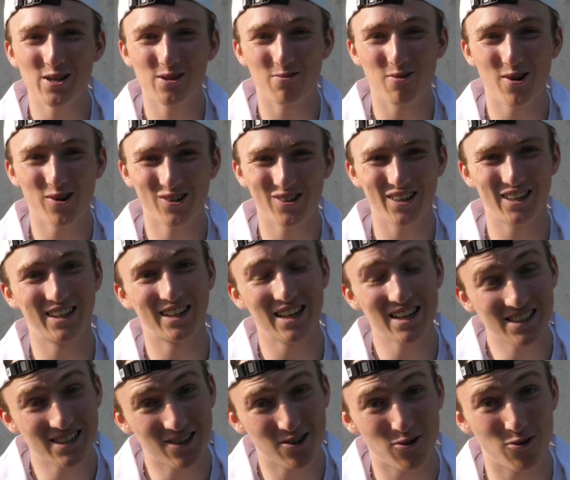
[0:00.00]
is watching,
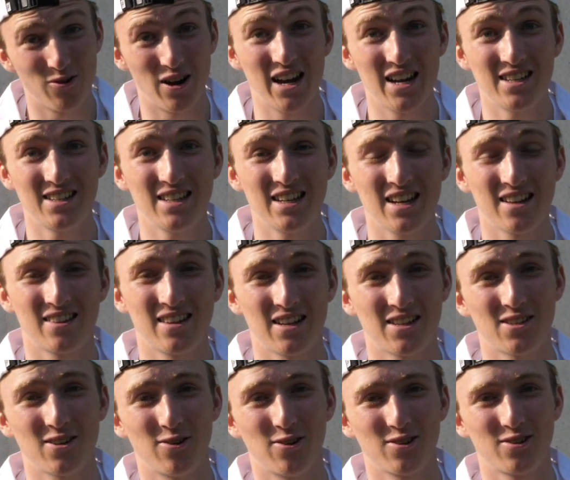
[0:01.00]
that's crazy, and
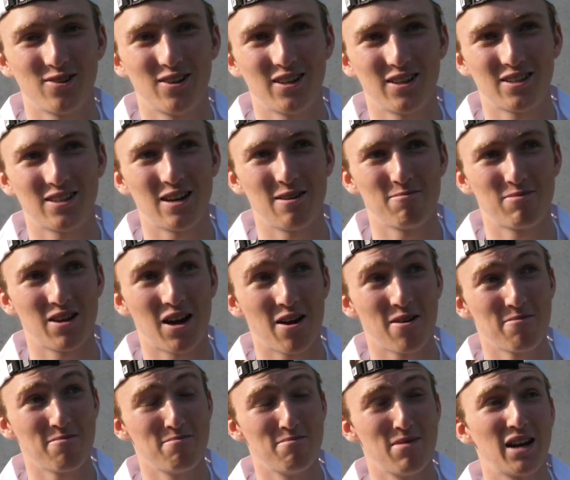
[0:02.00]
that's also at the same
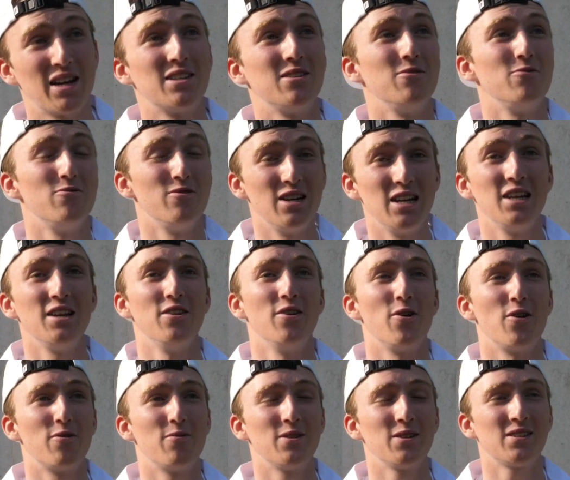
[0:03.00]
time makes you really
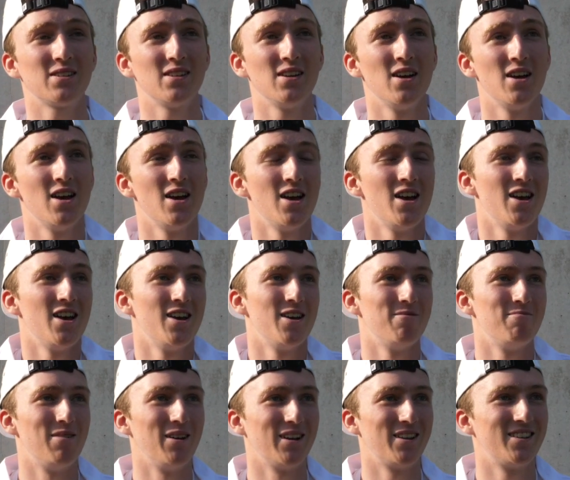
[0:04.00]
nervous,
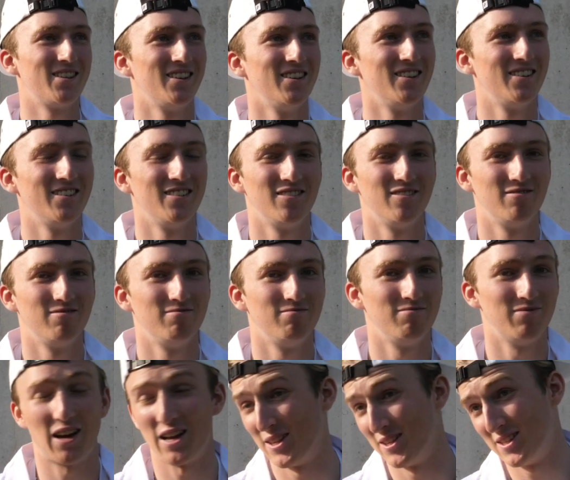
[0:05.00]
but
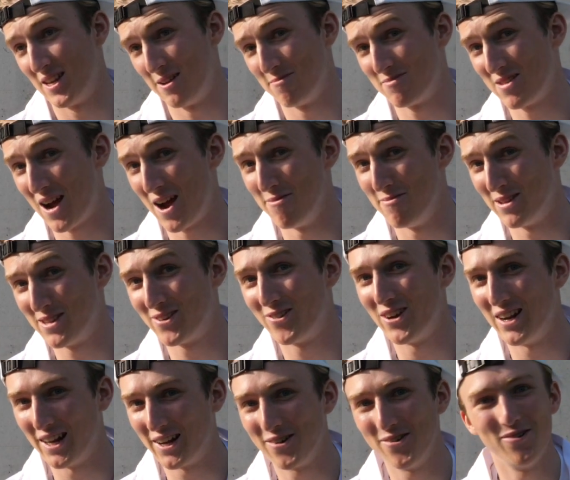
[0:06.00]
at the same time it's
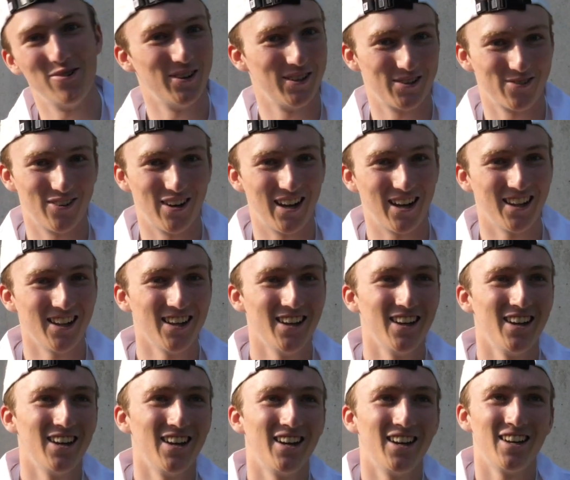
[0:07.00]
really cool as well.
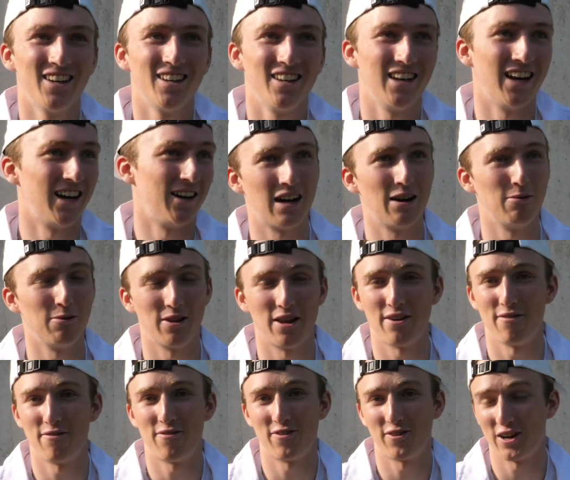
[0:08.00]
Yeah, I will
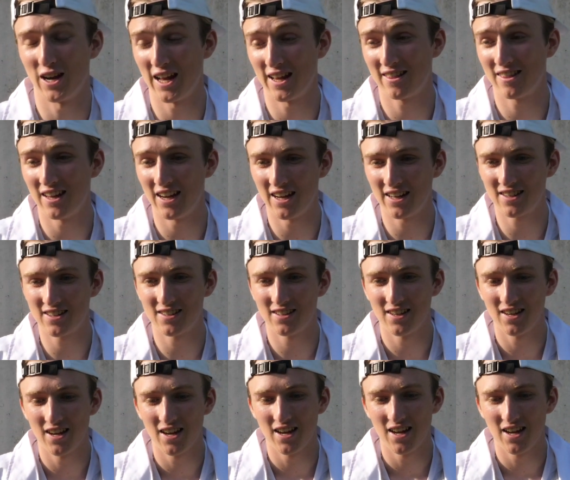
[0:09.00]
never forget that.